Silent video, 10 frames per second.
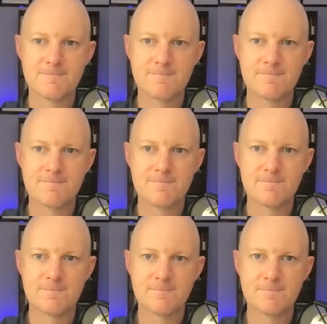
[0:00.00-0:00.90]

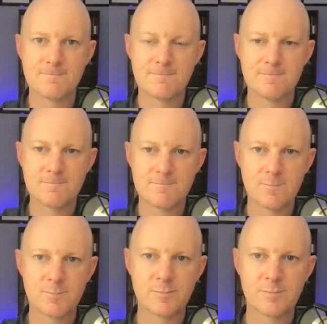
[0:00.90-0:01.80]

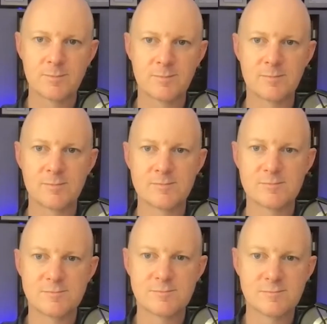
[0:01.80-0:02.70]

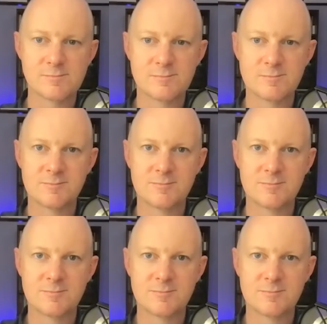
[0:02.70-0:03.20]
The person shown says nothing.